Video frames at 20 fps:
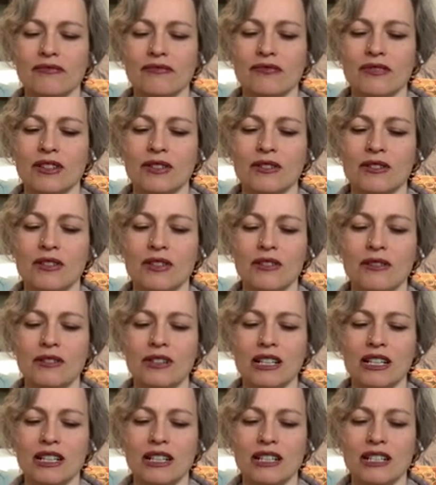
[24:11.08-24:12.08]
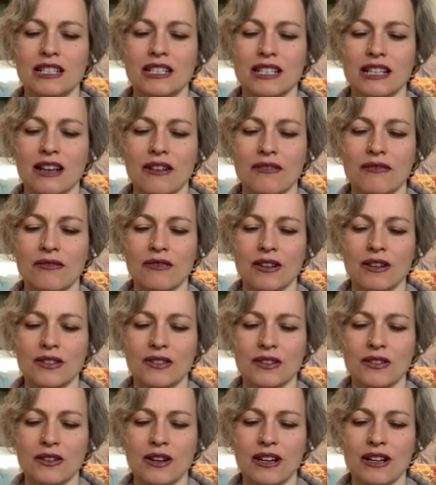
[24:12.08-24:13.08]
There's no need to get
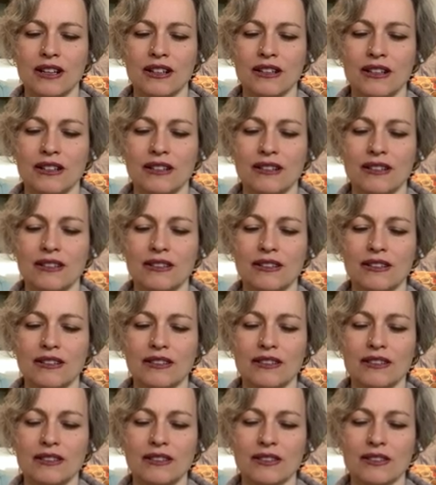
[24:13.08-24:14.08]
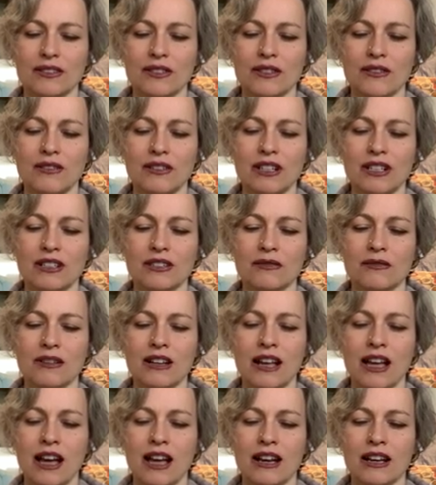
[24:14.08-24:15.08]
frustrated. There's no need to
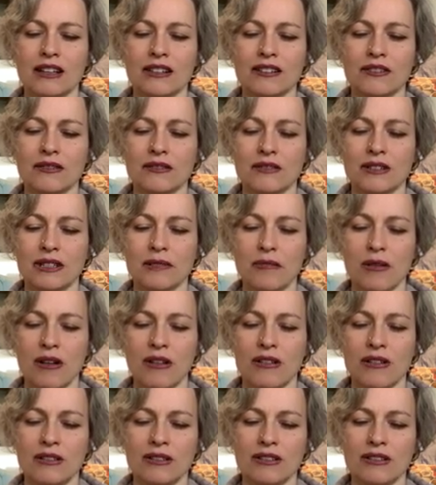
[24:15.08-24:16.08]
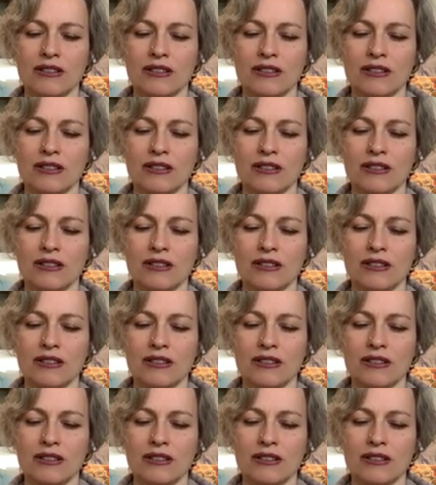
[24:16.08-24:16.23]
react or respond.